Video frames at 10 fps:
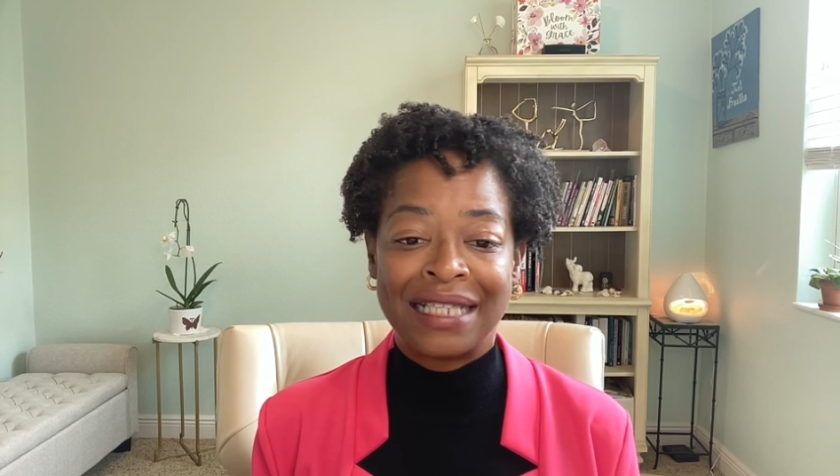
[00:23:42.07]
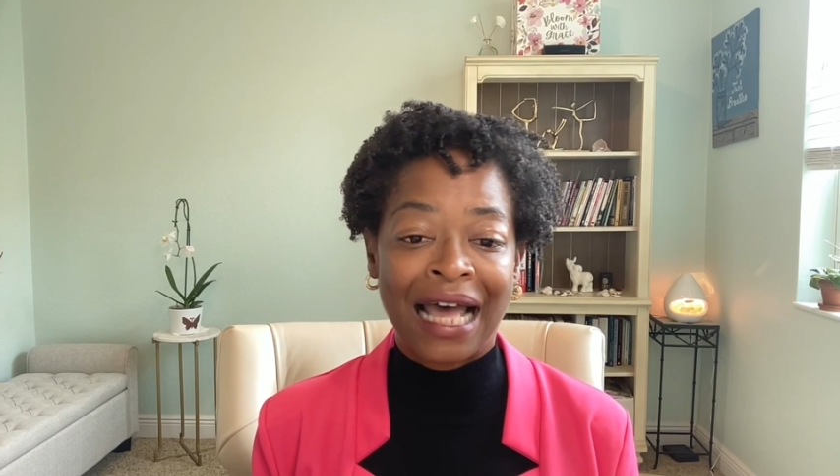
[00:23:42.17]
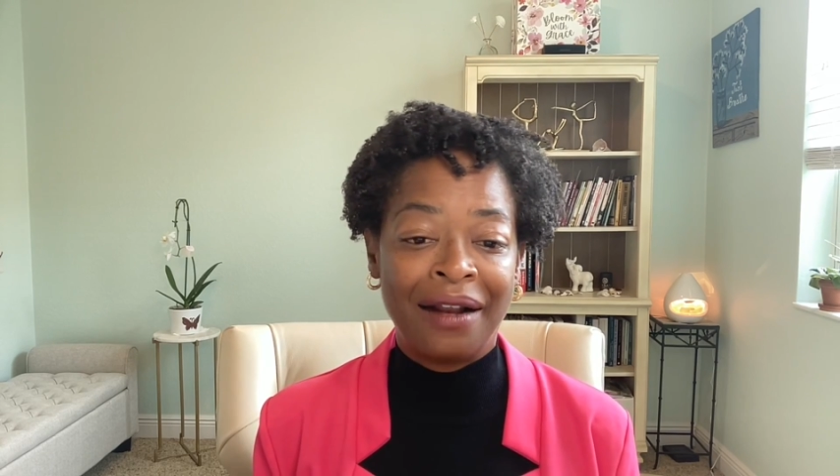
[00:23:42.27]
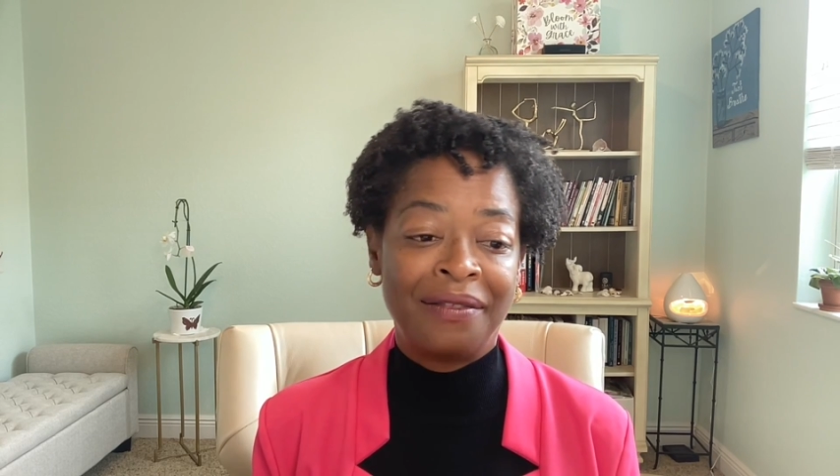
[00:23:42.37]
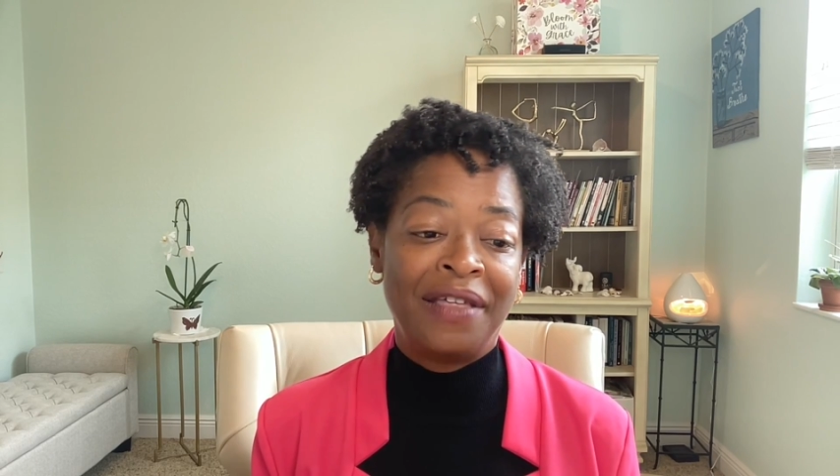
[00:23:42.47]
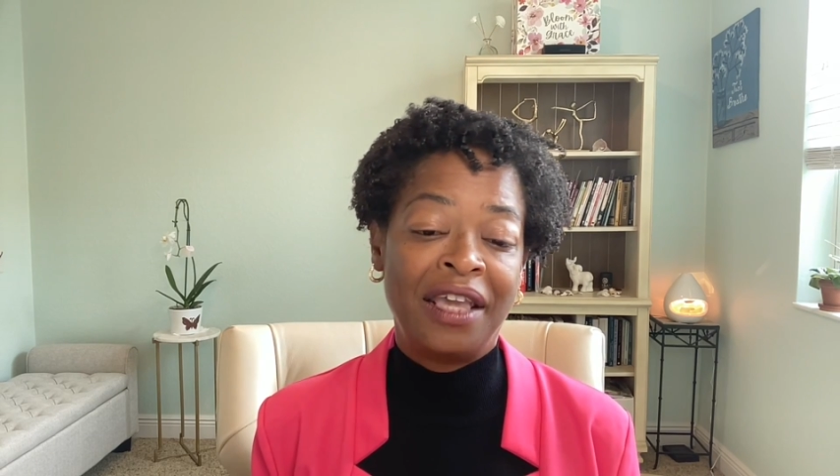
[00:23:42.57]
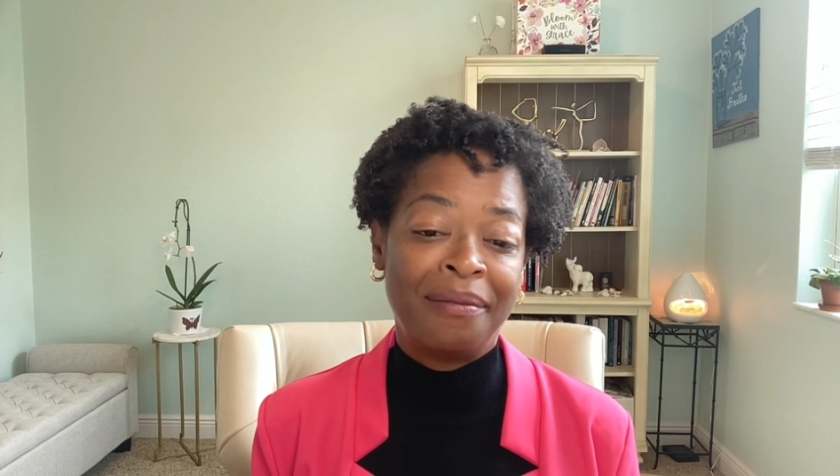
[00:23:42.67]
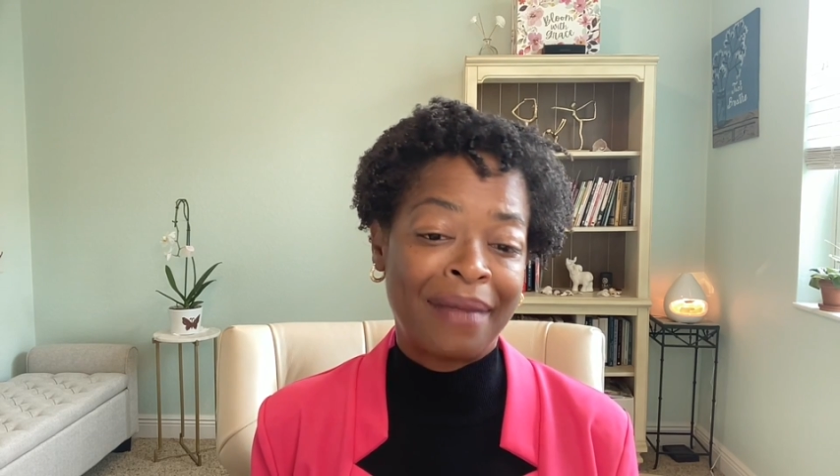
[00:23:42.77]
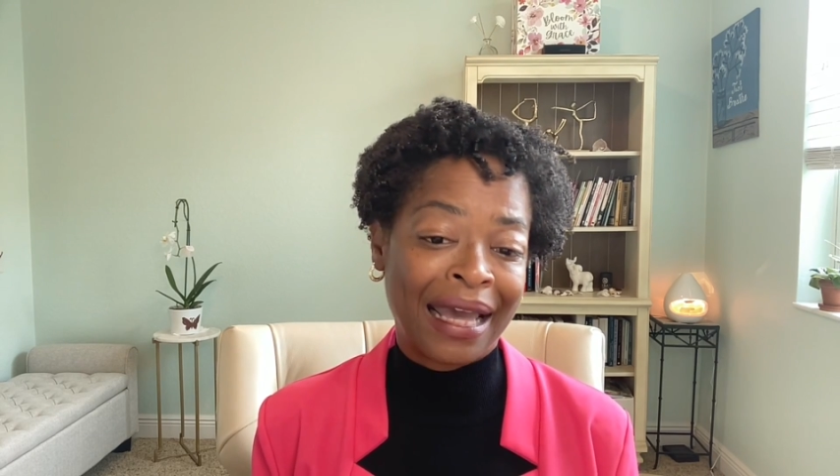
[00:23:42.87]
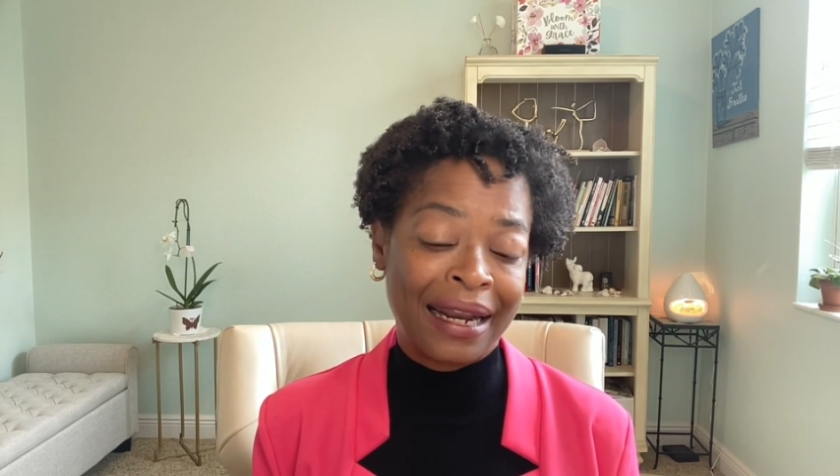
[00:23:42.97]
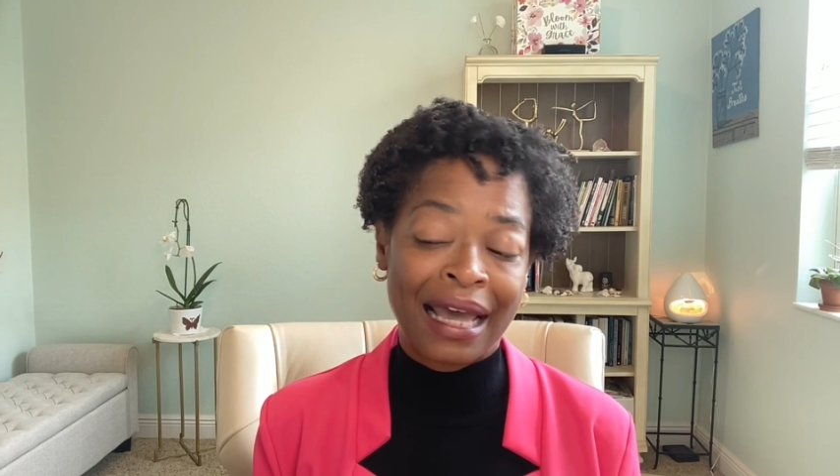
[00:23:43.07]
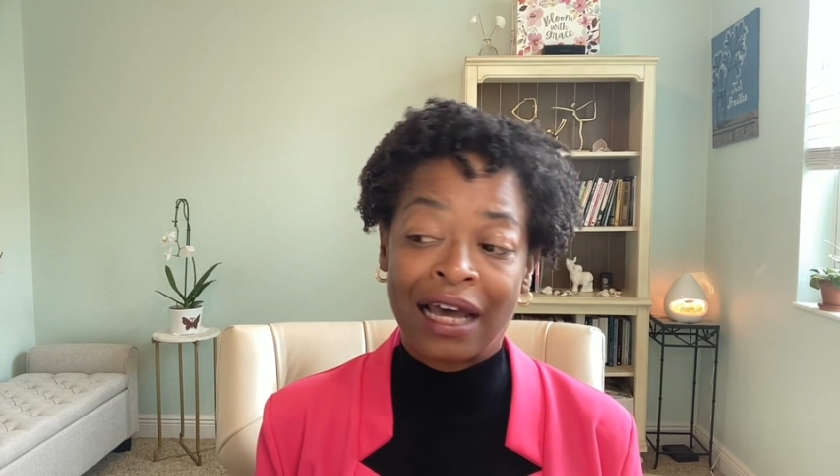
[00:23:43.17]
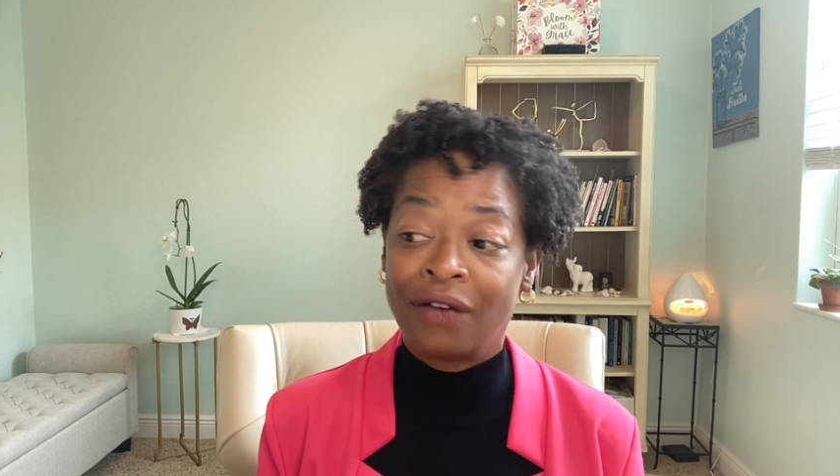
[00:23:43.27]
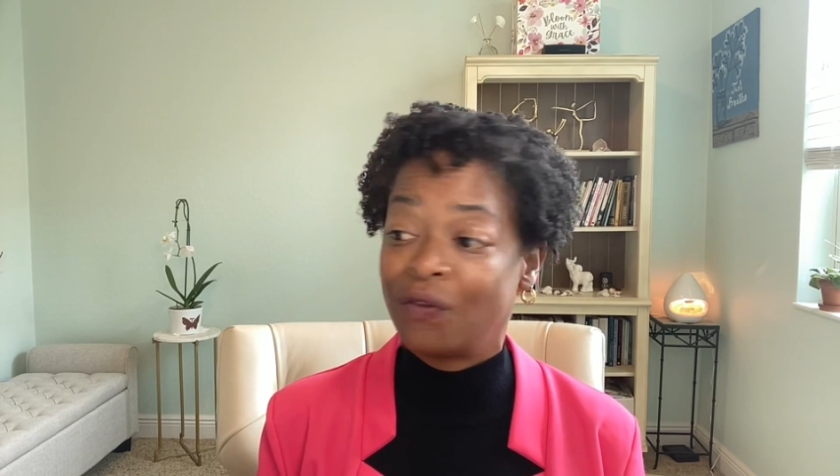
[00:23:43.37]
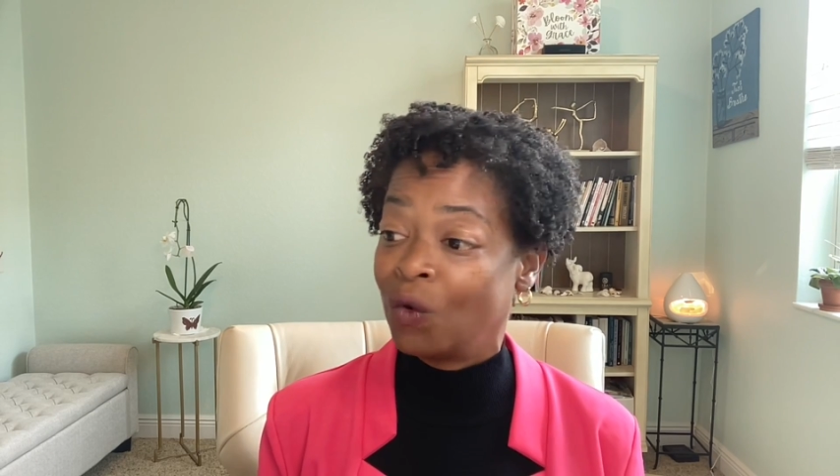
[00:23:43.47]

that they might have,